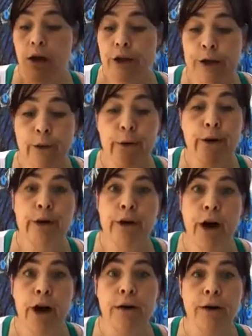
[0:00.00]
Your
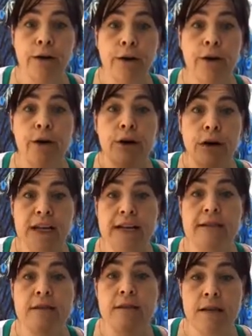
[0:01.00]
doctor
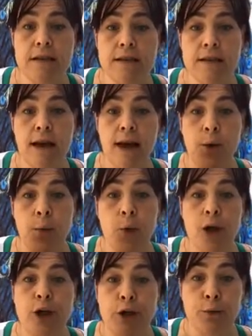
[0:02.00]
needs to decide what
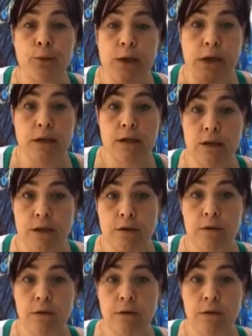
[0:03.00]
you need to do.